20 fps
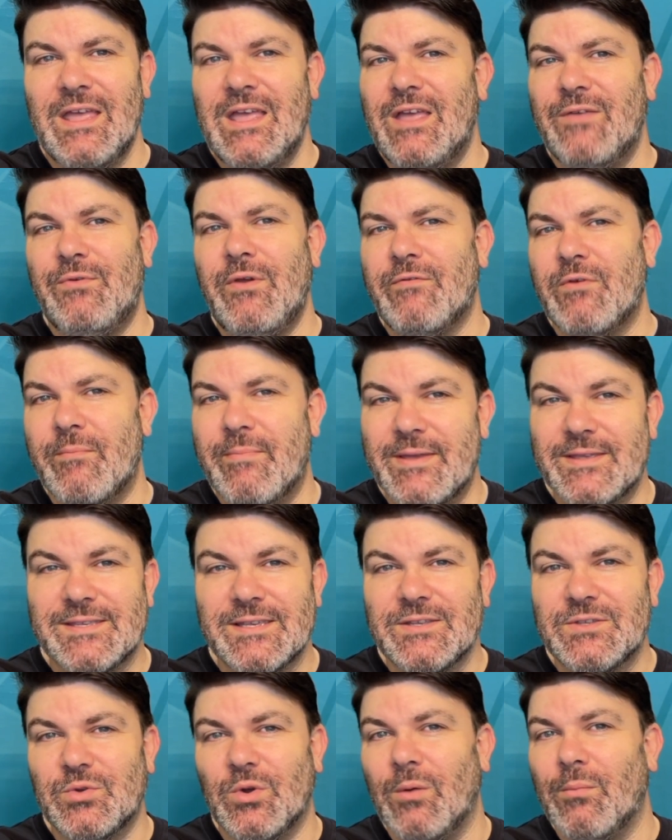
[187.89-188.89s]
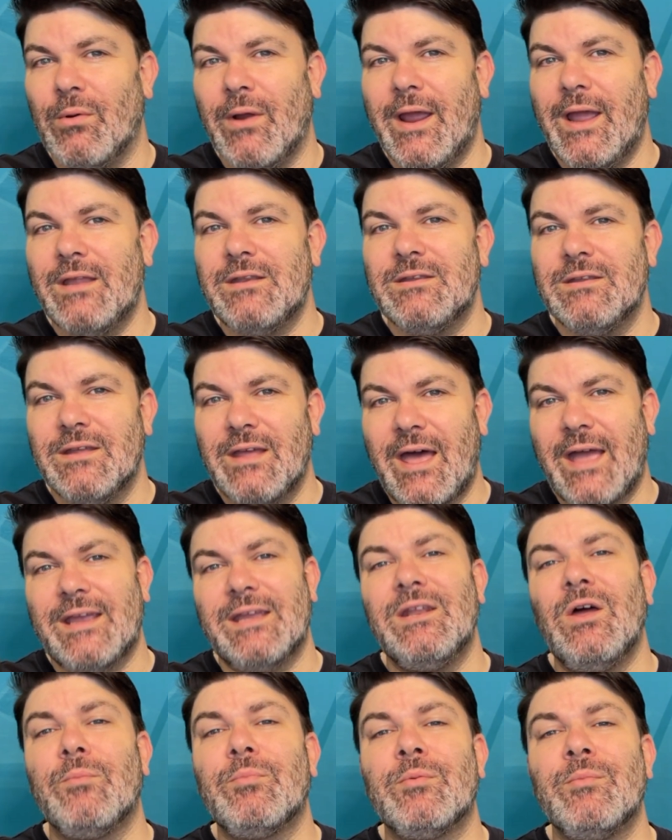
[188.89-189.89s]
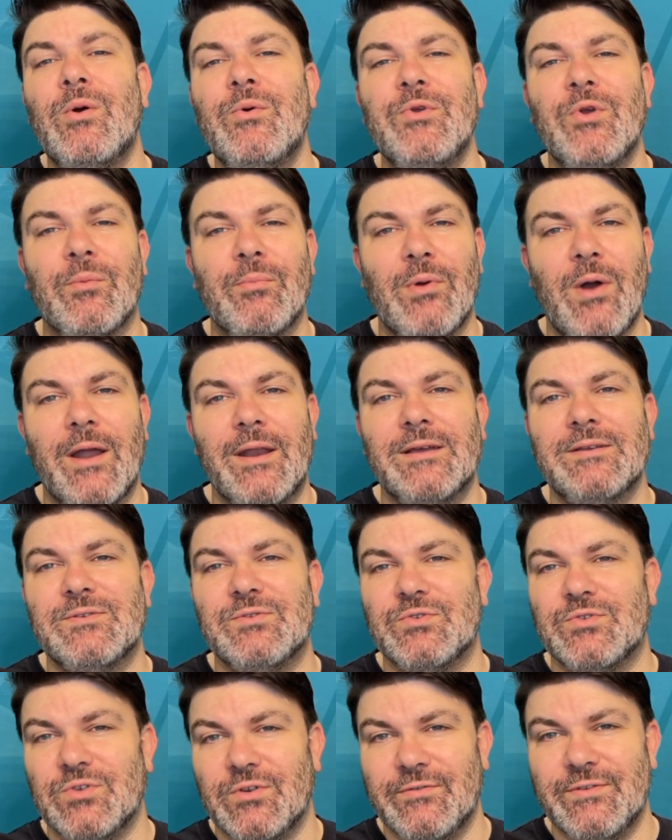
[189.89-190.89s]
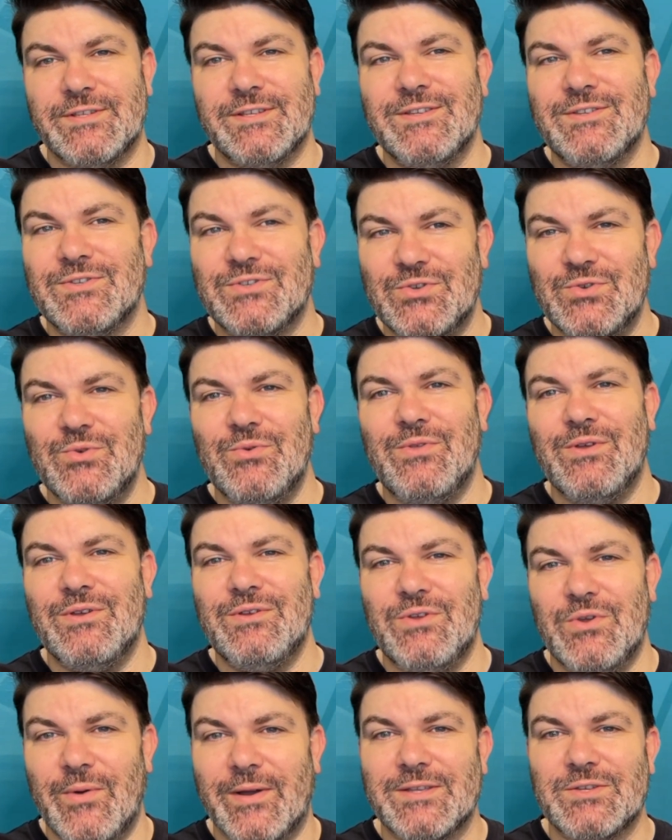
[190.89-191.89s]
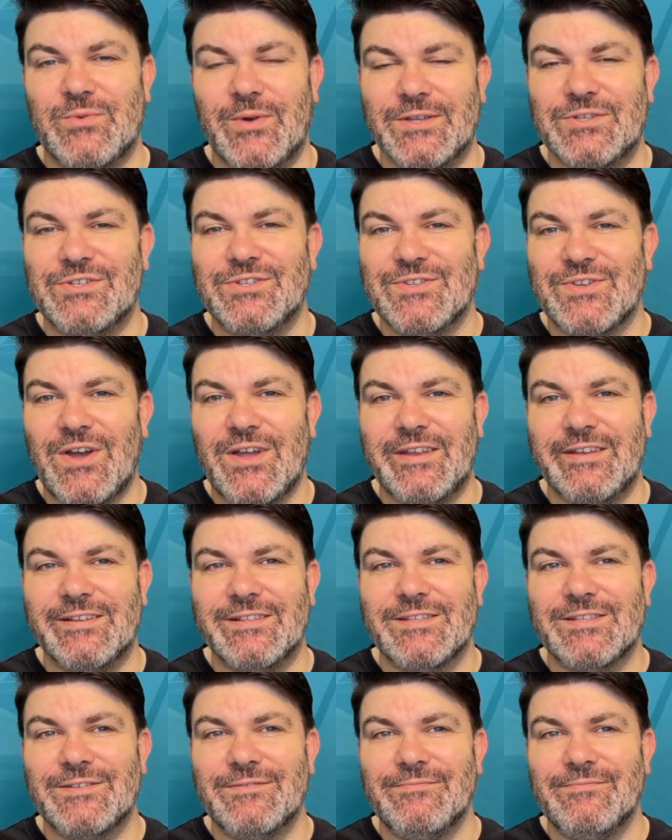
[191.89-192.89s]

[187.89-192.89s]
If you have a business or a brand, I can help promote your products or services to the UX Questions audience.